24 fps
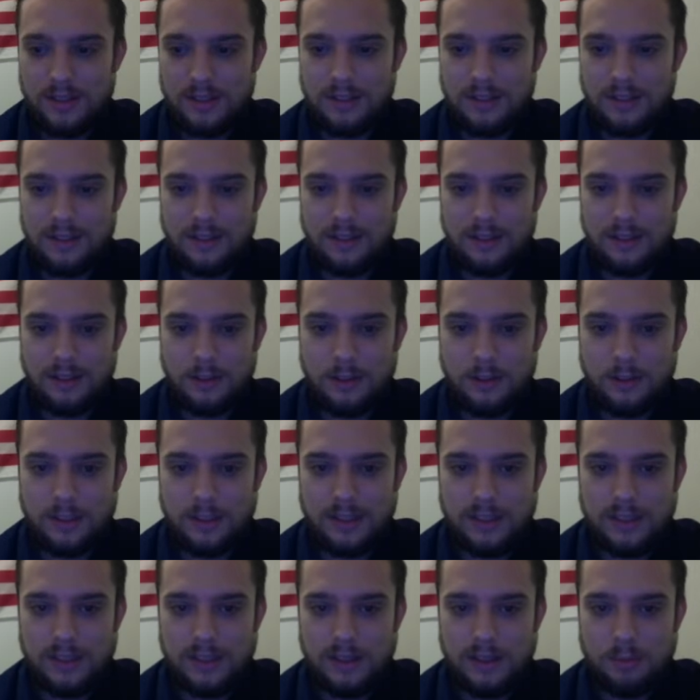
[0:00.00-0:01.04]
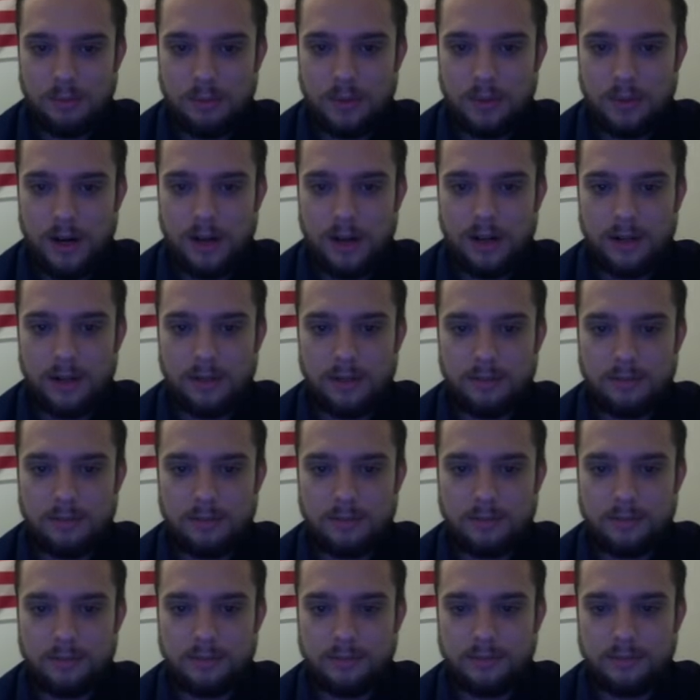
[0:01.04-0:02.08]
and agree to them prior.
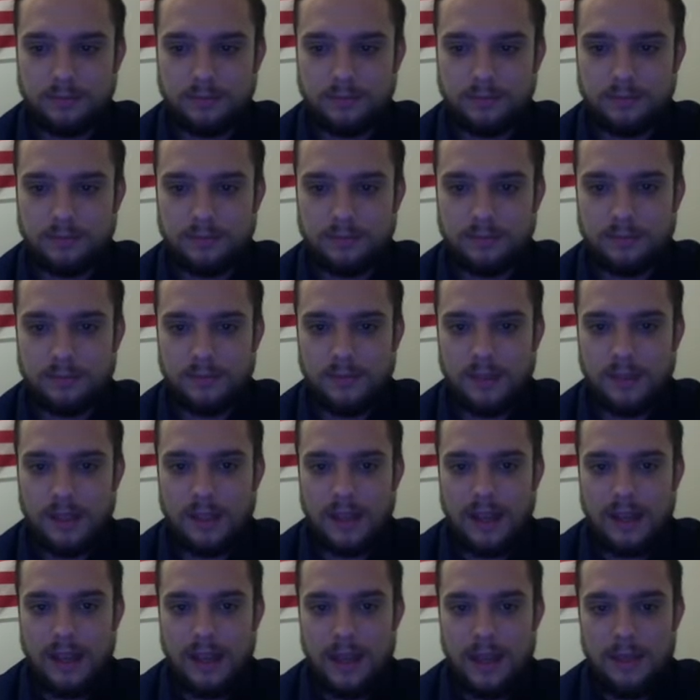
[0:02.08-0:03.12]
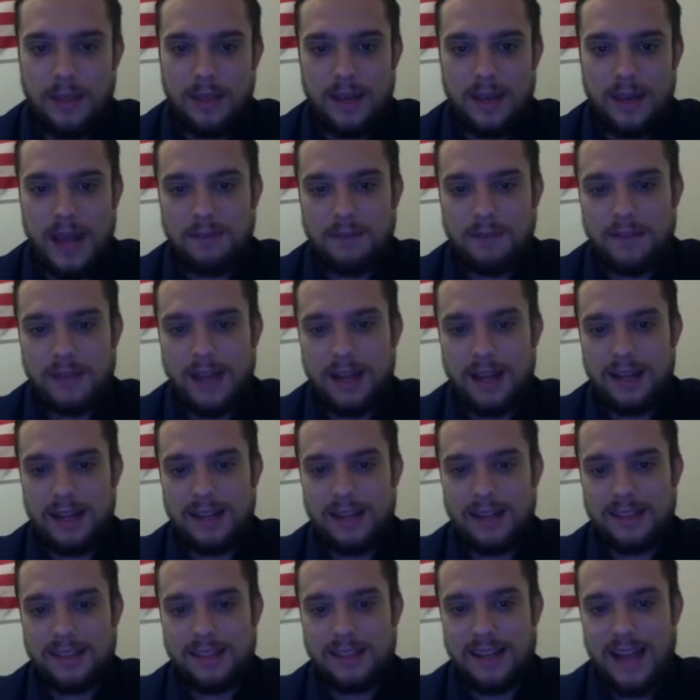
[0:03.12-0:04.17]
And then after that,
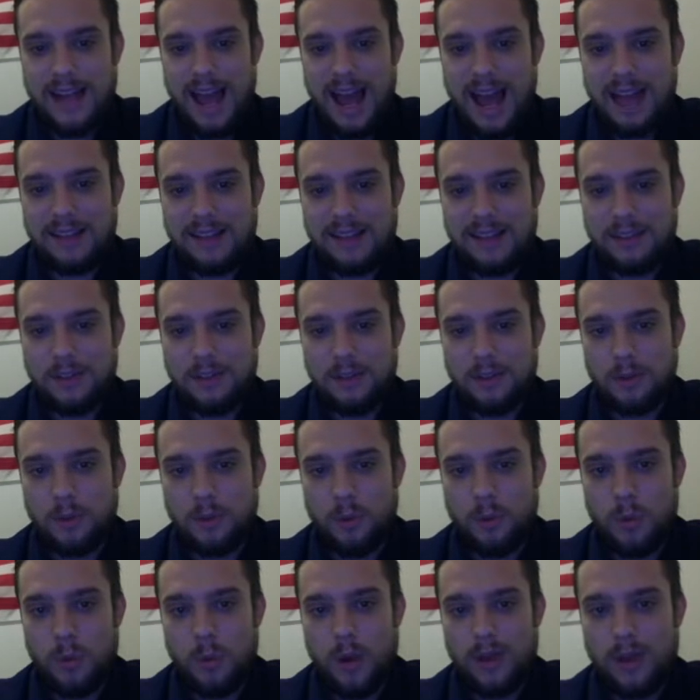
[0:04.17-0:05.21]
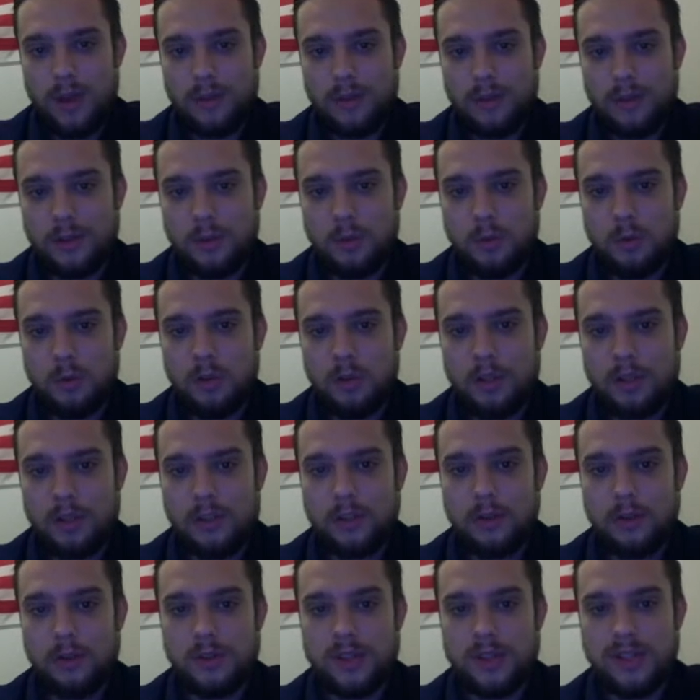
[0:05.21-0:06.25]
it's going to ask you whether you want to
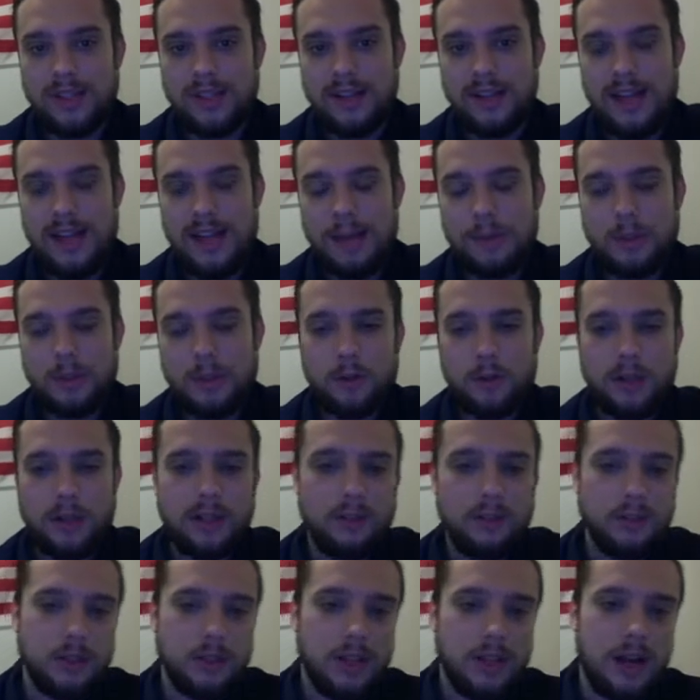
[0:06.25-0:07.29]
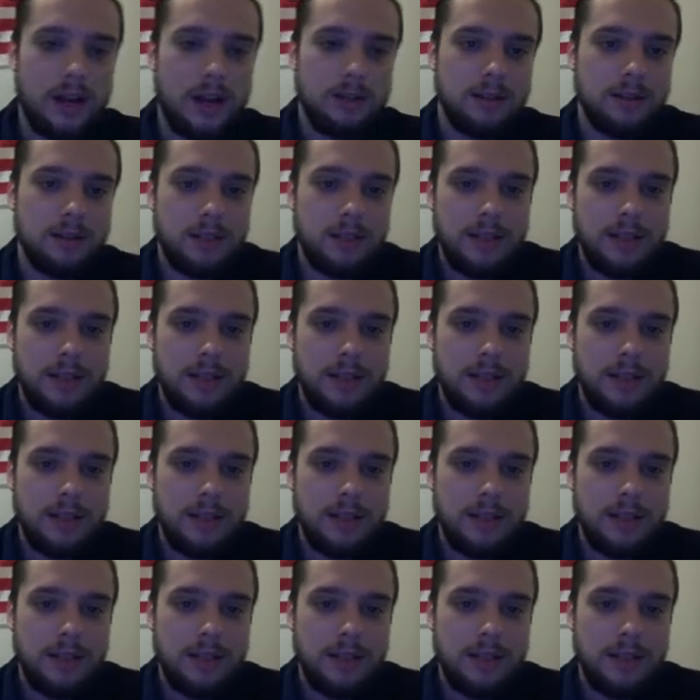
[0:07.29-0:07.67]
use a dynamic creative or not.